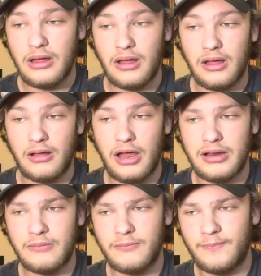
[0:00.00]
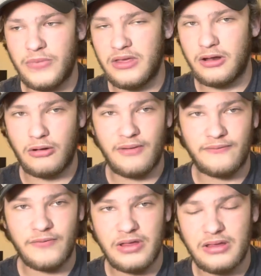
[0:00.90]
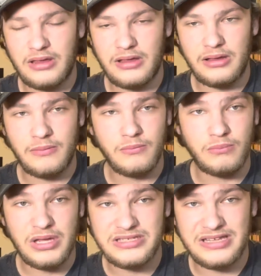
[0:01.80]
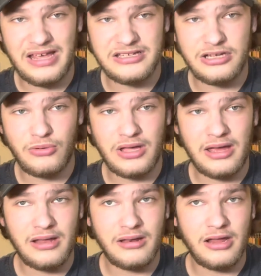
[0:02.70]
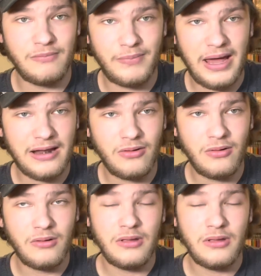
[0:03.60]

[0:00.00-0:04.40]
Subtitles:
if he meets Gato again in battle,